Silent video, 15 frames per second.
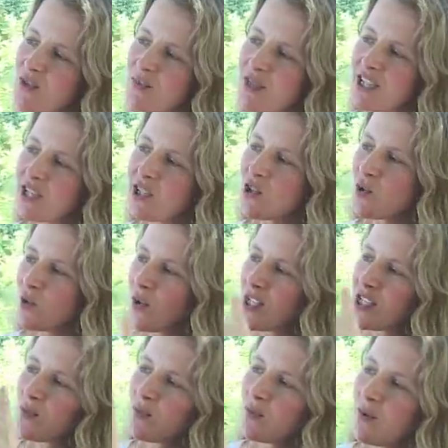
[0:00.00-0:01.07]
particular
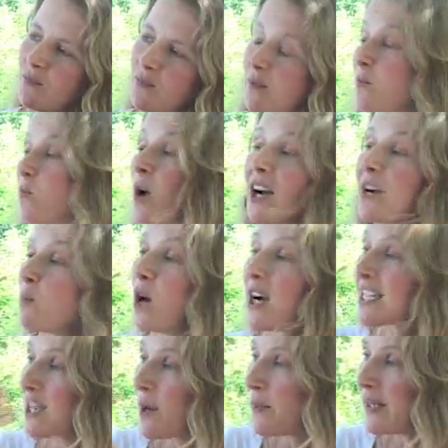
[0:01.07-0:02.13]
drawings,
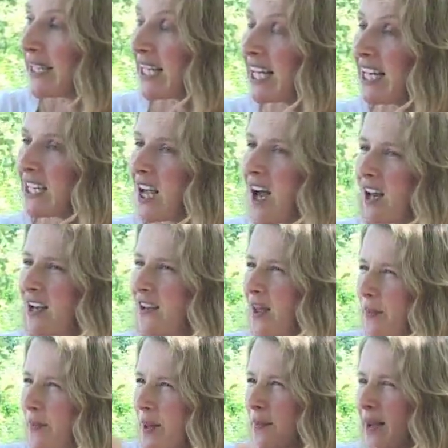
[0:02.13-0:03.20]
worked up in colour.
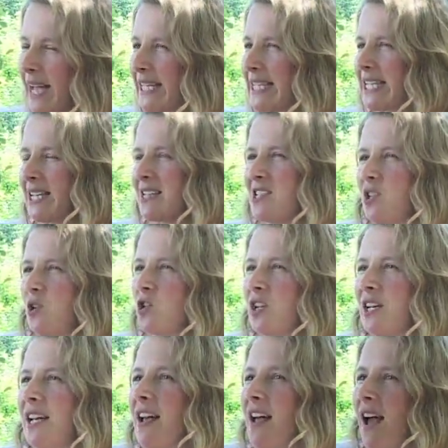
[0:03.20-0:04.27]
They're paintings
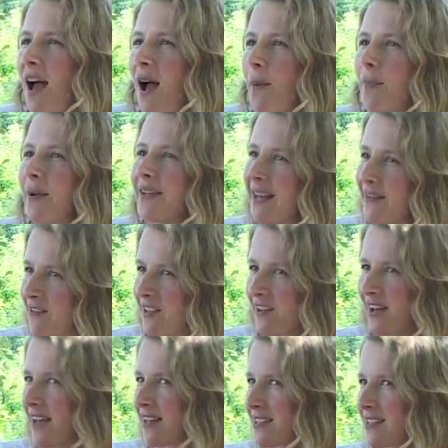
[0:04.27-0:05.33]
usually, but
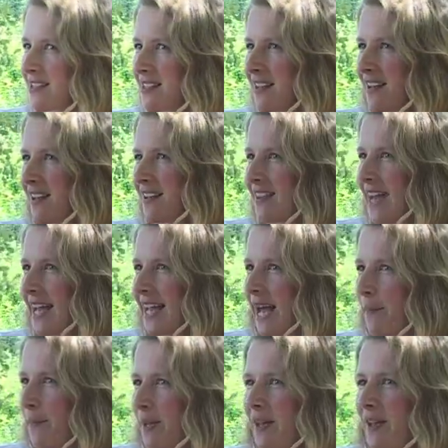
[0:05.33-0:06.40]
nevertheless there
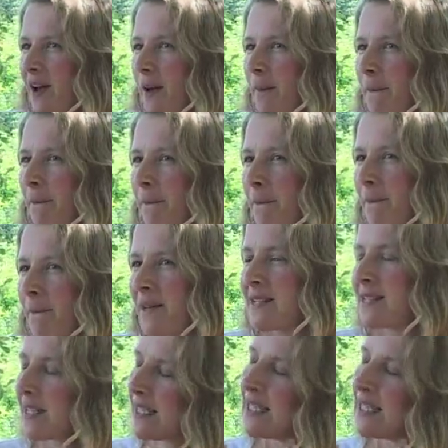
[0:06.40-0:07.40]
can be still